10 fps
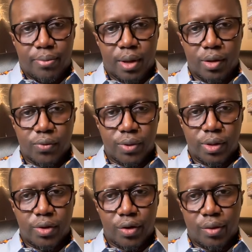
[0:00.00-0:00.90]
because we're
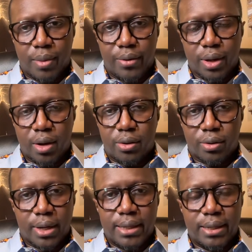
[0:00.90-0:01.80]
in North America,
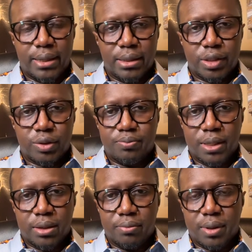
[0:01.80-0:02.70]
or any
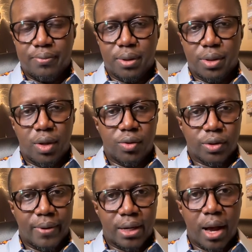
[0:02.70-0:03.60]
English-speaking people
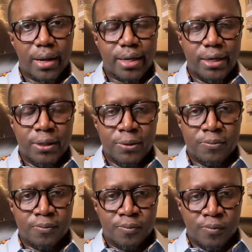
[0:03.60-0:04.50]
knows about hockey.
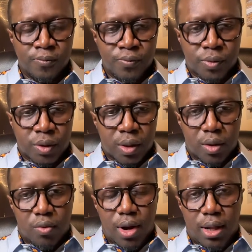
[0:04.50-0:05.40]

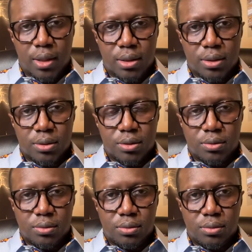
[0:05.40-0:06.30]
Well,
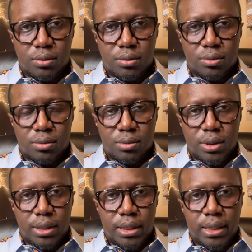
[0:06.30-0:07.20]

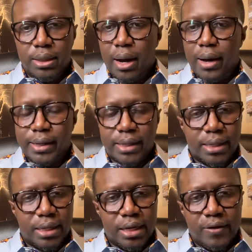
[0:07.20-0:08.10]
in
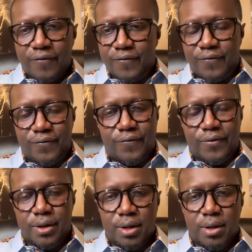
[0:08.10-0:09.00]
hockey, if
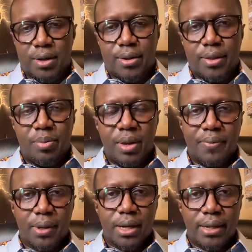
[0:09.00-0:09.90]
the
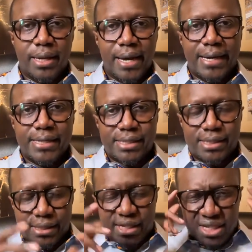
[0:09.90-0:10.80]
people on the
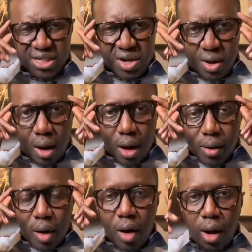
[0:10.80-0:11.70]
ice
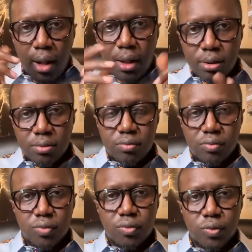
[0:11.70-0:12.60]
are all
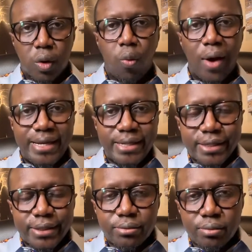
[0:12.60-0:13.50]
white,